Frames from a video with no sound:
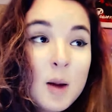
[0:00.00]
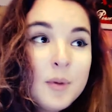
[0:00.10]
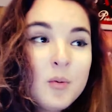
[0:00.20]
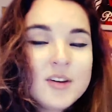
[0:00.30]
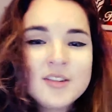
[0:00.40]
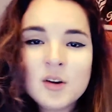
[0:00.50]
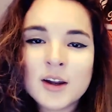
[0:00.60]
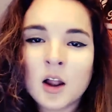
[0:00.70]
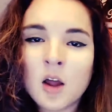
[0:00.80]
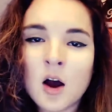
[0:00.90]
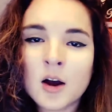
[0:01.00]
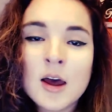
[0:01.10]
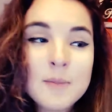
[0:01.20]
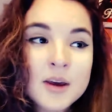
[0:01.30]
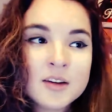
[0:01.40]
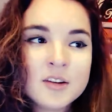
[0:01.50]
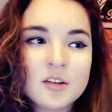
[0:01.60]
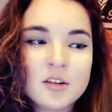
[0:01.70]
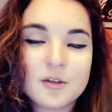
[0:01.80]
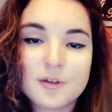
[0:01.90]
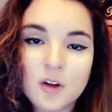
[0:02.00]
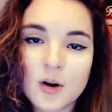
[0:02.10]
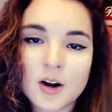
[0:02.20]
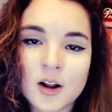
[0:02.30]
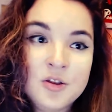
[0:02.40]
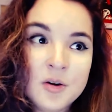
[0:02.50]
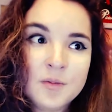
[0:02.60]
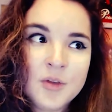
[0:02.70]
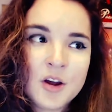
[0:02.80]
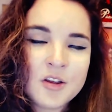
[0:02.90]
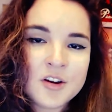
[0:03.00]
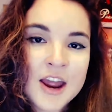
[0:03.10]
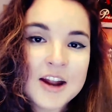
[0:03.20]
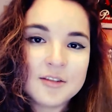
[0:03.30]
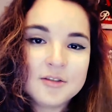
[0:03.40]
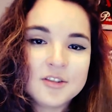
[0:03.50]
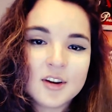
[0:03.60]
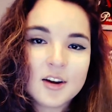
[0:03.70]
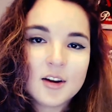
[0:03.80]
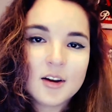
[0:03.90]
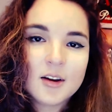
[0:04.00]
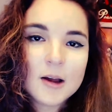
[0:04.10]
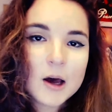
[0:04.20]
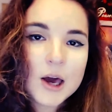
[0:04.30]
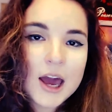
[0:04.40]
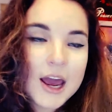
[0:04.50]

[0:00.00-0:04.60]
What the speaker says: But we still get along because this is Florida. They're the natives, okay?